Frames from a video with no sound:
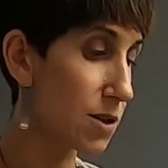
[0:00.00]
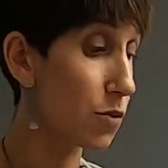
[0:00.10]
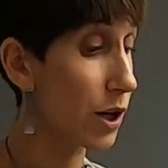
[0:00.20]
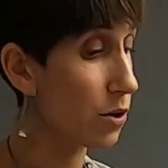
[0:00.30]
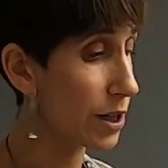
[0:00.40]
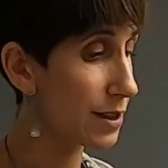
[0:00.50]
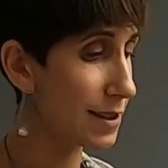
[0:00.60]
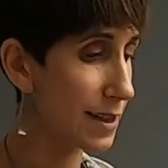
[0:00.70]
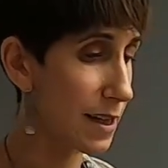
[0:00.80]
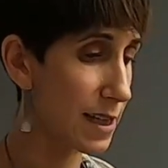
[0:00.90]
So we're going to
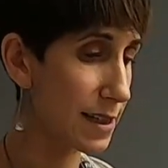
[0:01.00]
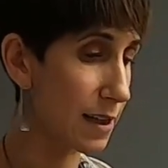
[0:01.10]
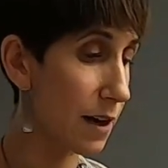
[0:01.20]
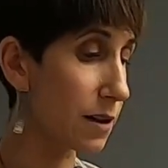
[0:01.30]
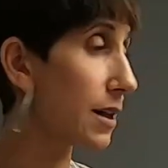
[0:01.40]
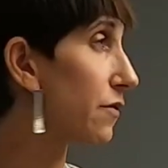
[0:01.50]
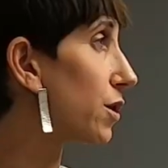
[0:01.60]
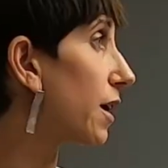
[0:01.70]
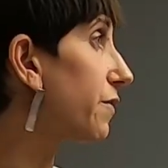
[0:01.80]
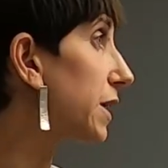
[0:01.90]
see this on the
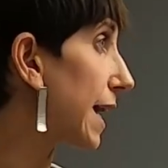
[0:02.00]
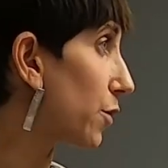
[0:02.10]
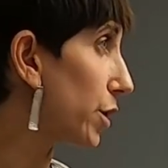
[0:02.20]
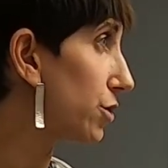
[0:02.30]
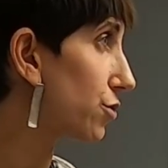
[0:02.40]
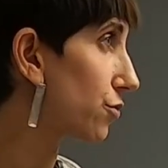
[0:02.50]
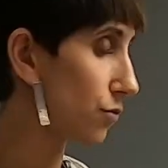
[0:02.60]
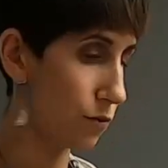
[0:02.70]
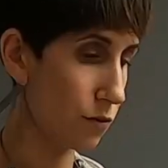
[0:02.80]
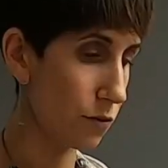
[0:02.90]
level of language,
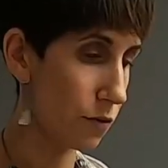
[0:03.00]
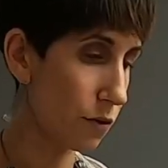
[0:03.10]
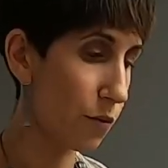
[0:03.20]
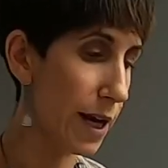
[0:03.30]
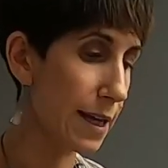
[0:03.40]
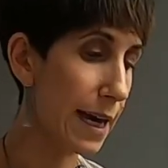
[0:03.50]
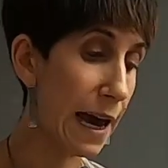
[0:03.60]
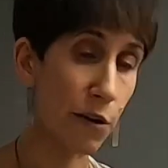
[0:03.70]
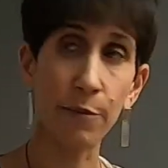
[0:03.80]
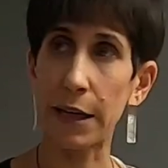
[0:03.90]
the way the
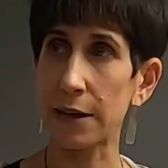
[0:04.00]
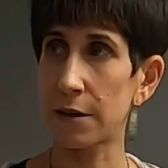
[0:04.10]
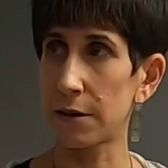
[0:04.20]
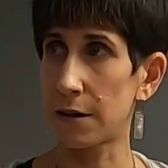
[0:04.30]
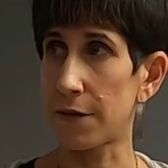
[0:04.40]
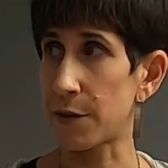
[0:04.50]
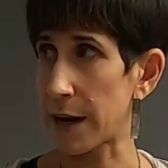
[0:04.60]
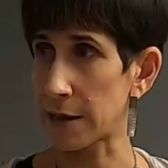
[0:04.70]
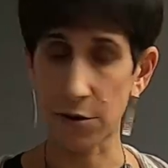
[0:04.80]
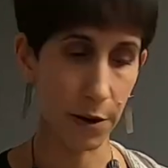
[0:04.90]
Arabic of the
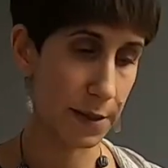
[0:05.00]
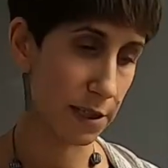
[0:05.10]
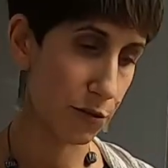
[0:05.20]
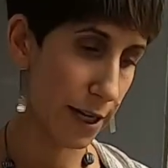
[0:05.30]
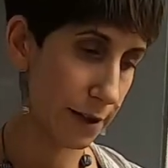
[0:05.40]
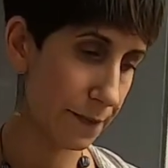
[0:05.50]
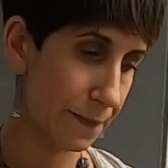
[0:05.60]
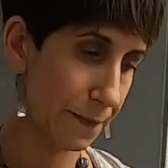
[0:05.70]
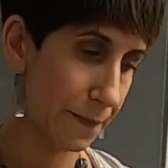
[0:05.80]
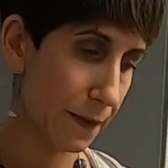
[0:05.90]
manuscripts is written,
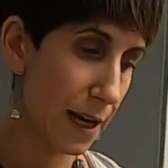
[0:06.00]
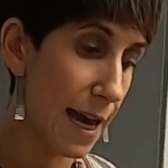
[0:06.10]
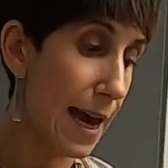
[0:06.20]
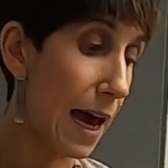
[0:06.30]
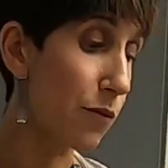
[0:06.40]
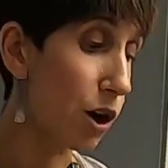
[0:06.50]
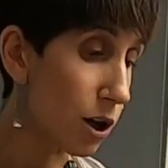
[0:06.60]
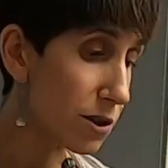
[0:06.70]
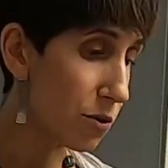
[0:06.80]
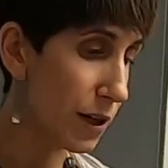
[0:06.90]
and we're
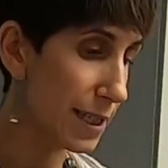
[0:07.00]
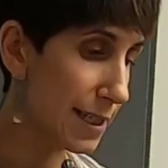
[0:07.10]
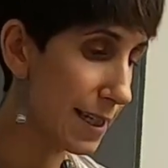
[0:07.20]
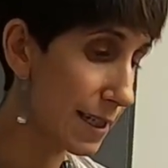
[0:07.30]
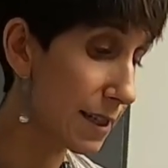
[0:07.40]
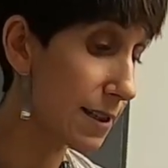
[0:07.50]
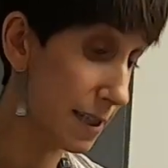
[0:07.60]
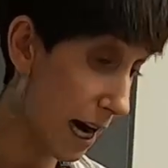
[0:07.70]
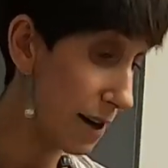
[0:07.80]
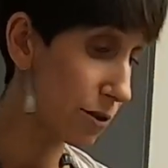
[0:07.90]
also going to see
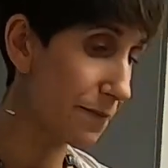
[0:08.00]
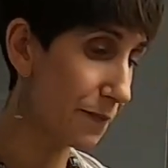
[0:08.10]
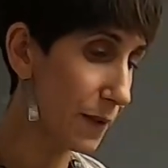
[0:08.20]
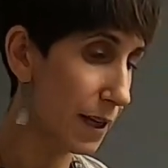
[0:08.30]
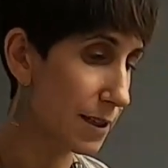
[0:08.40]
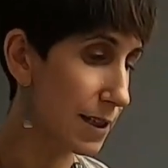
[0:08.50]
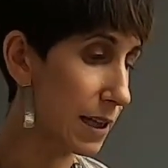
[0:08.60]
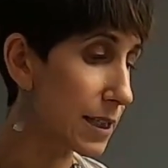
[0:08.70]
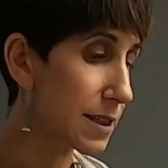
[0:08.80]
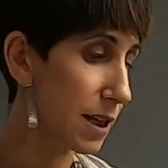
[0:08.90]
style,
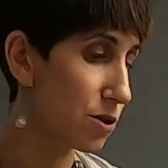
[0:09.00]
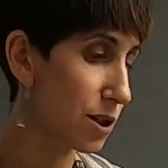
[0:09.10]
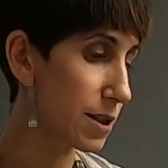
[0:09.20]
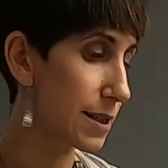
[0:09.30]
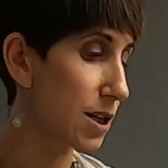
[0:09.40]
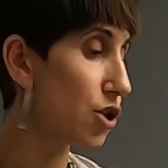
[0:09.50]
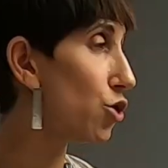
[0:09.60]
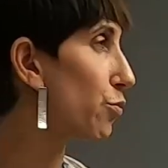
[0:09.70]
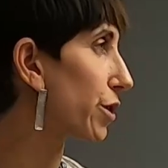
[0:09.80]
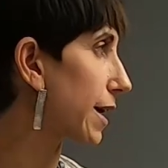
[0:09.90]
stylistic usages and
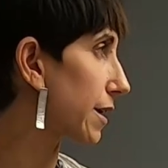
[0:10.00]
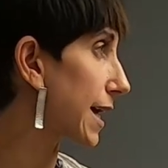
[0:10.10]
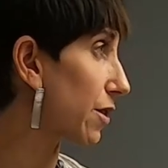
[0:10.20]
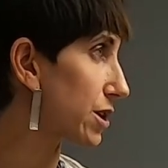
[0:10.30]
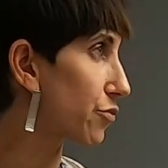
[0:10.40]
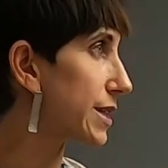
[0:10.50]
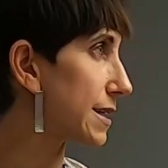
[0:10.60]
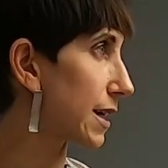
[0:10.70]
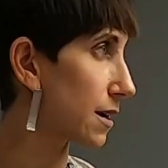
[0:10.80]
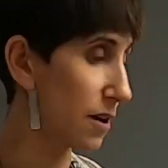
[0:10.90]
humor that are
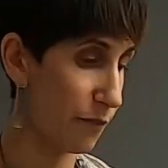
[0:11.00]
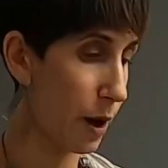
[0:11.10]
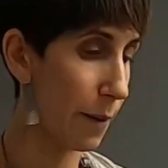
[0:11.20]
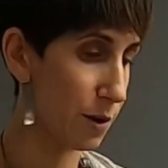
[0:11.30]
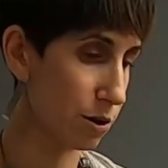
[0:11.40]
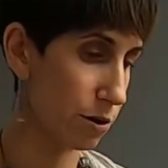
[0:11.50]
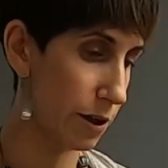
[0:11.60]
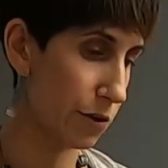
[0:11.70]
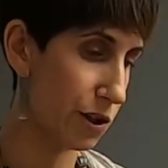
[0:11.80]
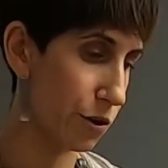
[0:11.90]
characteristic of popular
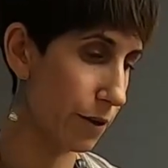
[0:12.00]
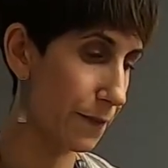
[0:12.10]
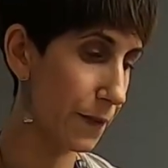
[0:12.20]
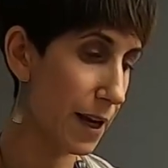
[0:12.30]
literature.